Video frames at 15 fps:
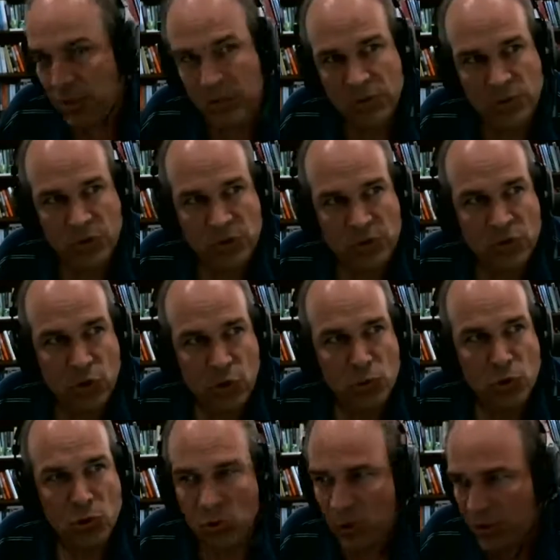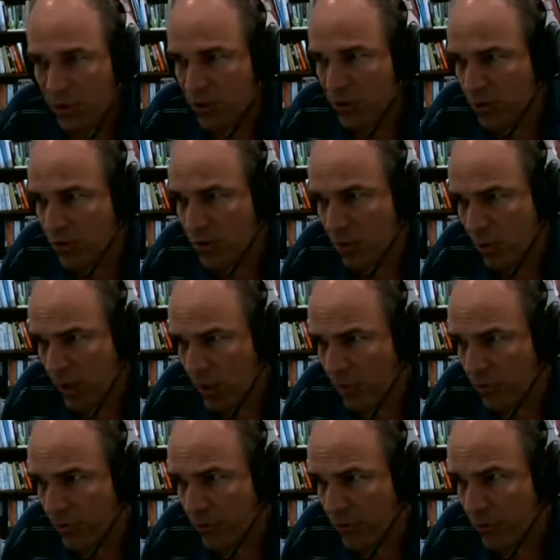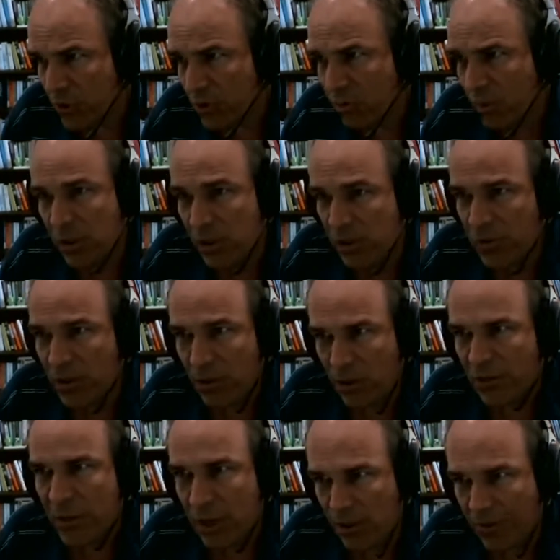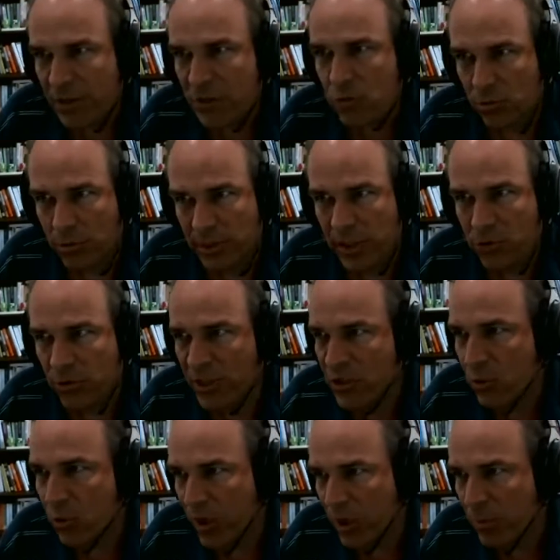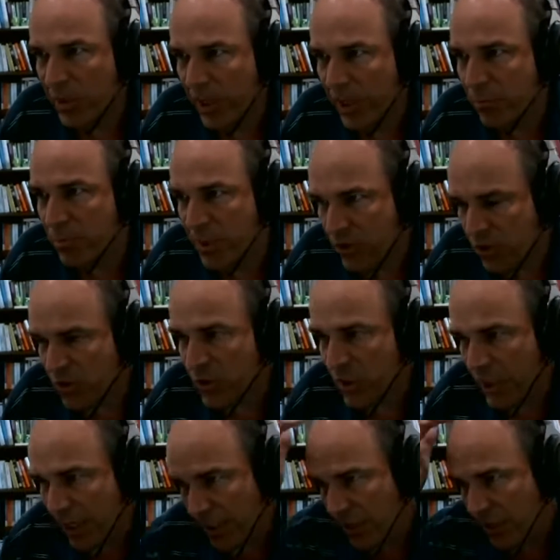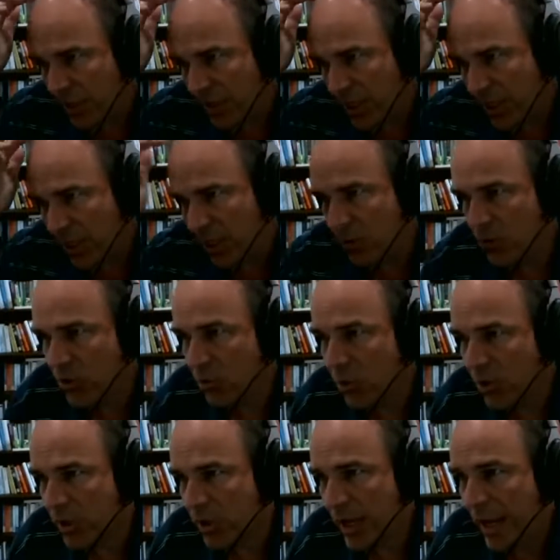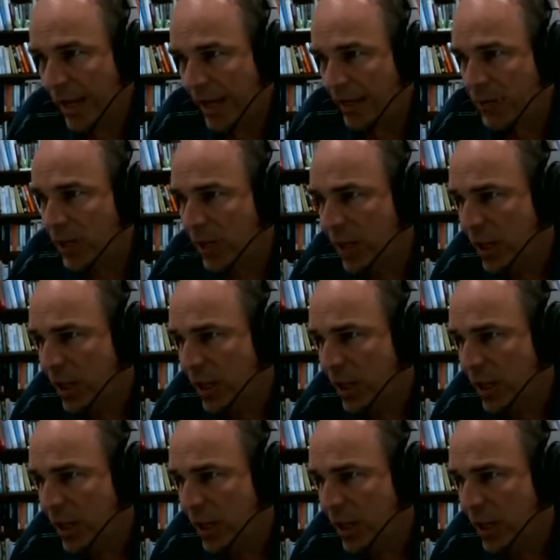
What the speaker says: There's just 2 more questions. The first one, I think you've actually already addressed quite a bit, but just in case there's anything else you want to add.